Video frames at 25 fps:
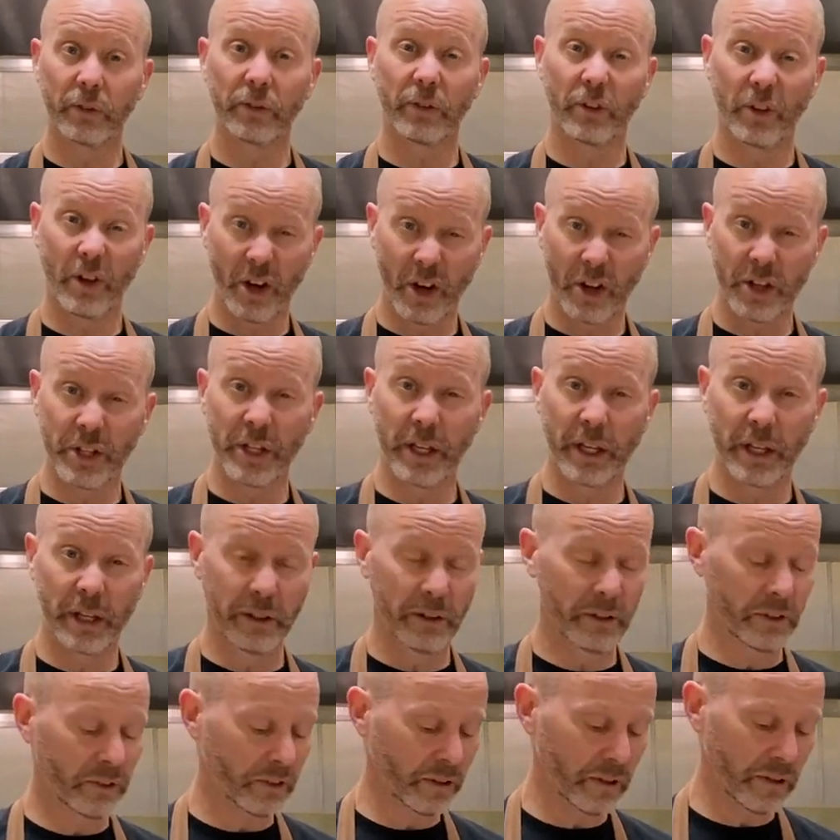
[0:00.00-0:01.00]
and
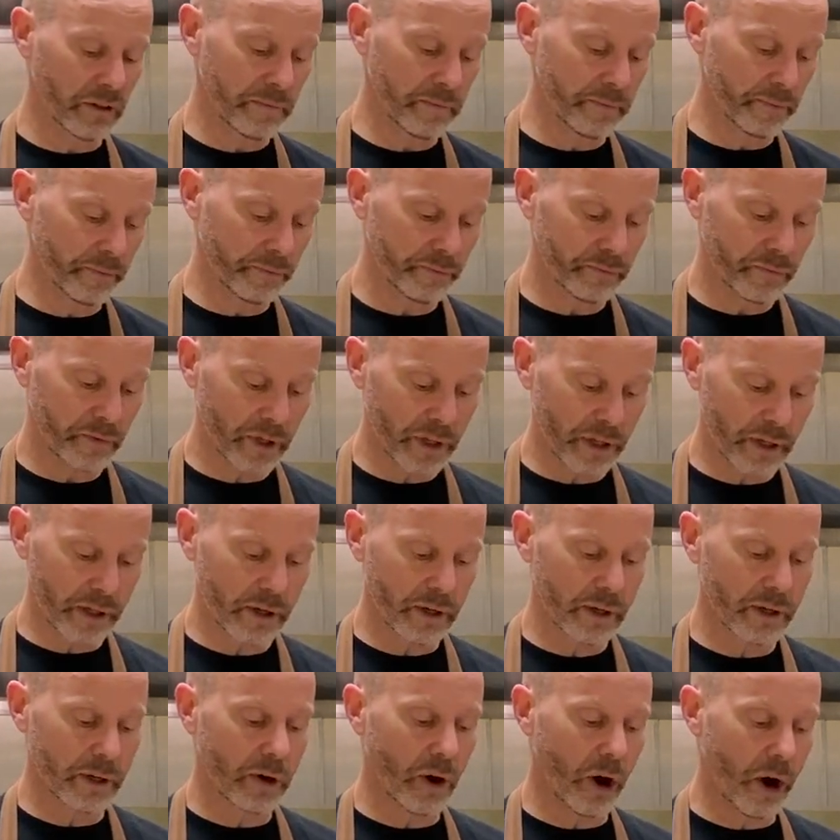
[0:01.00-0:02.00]
onions and
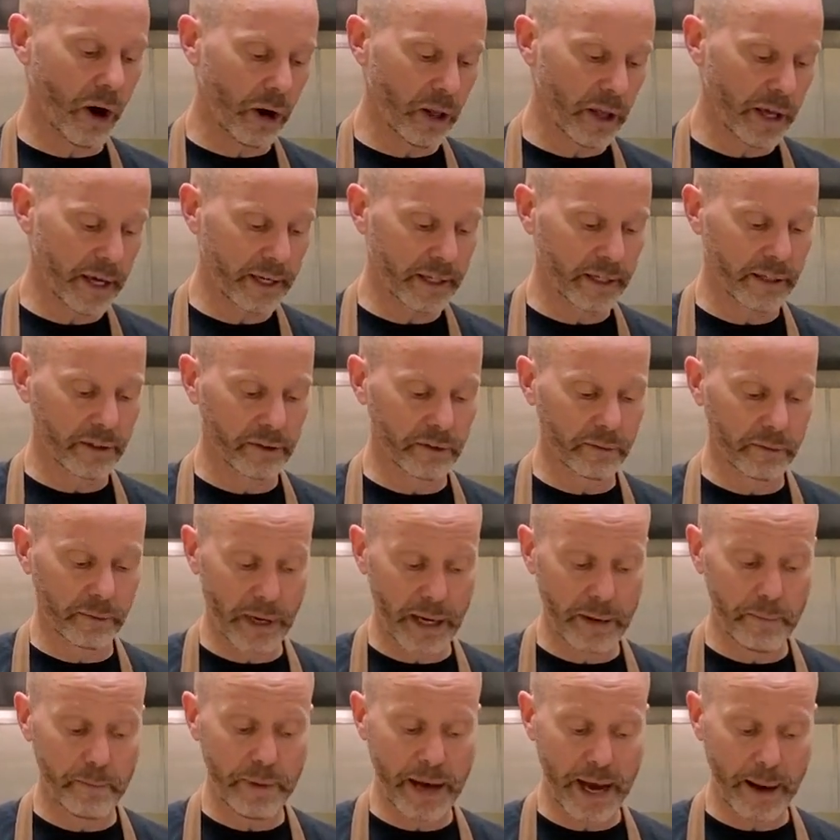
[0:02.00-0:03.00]
garlic
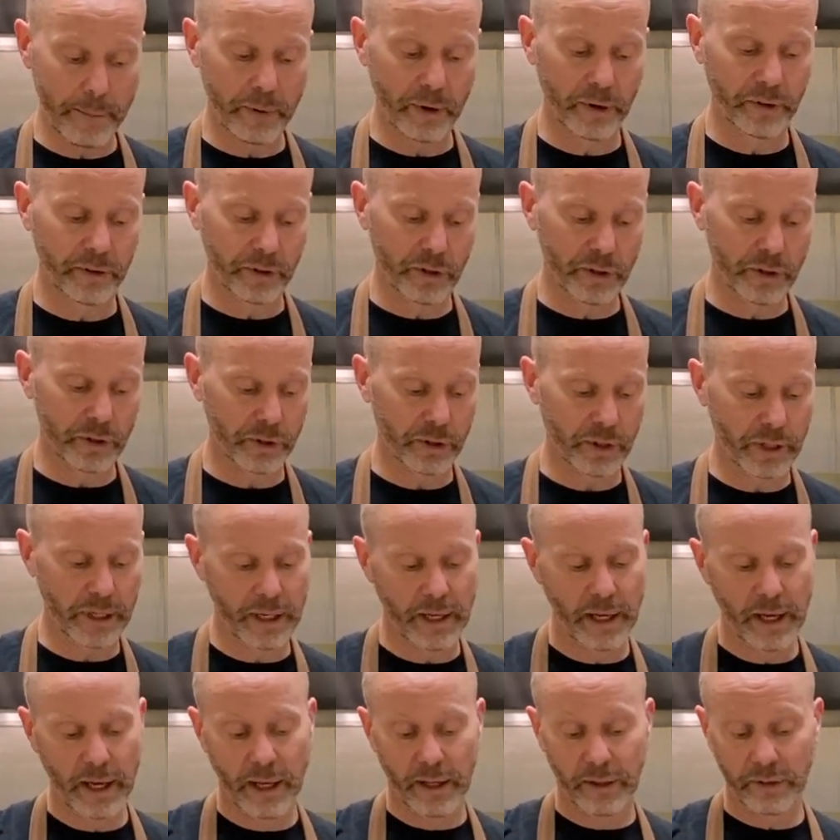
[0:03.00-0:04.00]
and peppers usually.
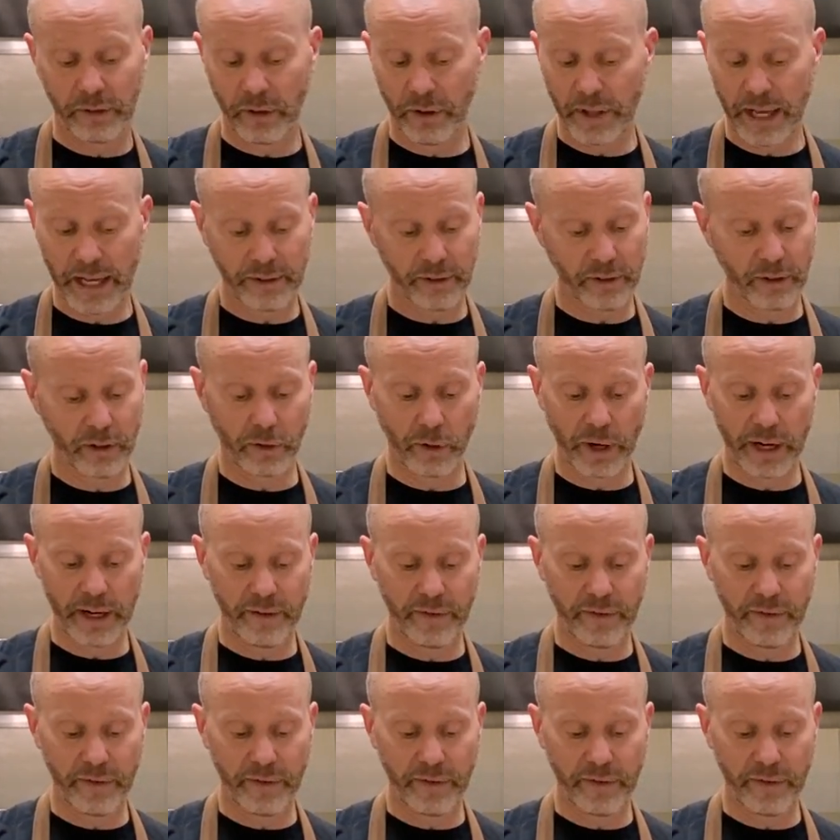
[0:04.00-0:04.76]
So that's a great